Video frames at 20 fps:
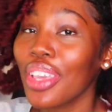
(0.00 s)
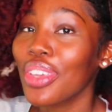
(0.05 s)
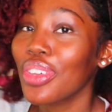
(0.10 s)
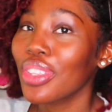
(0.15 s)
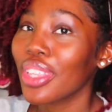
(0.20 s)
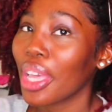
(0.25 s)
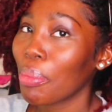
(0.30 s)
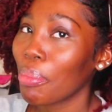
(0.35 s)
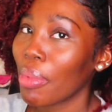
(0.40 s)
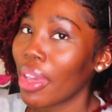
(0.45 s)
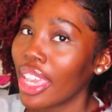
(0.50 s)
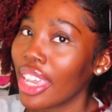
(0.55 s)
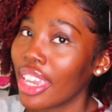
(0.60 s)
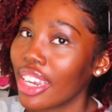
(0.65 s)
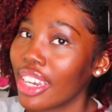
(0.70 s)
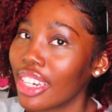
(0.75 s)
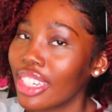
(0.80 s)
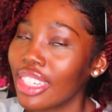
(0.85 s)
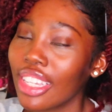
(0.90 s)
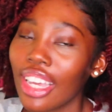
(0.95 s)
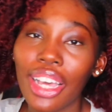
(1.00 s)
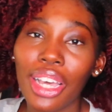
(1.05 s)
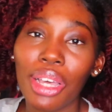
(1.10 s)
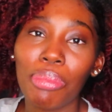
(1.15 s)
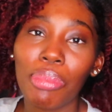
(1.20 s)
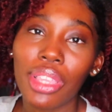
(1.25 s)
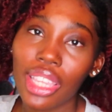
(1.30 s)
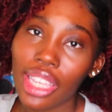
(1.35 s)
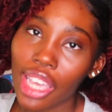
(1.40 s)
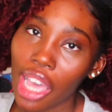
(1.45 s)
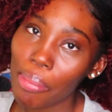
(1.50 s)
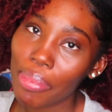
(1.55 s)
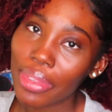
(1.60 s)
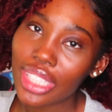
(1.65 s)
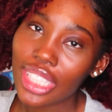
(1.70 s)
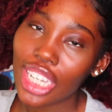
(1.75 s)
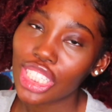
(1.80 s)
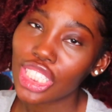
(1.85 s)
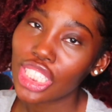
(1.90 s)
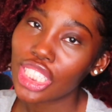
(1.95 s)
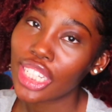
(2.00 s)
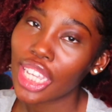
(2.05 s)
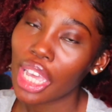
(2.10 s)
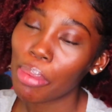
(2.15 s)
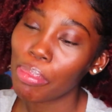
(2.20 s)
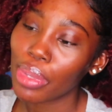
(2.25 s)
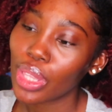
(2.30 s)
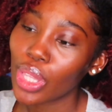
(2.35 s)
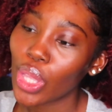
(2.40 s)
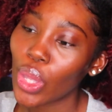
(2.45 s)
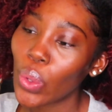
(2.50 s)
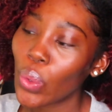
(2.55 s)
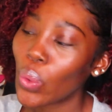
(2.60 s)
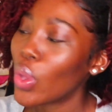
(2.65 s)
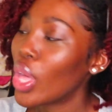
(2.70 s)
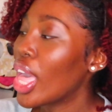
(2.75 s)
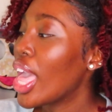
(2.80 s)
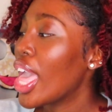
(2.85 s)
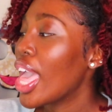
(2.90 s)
you like my hair in the comment section down below.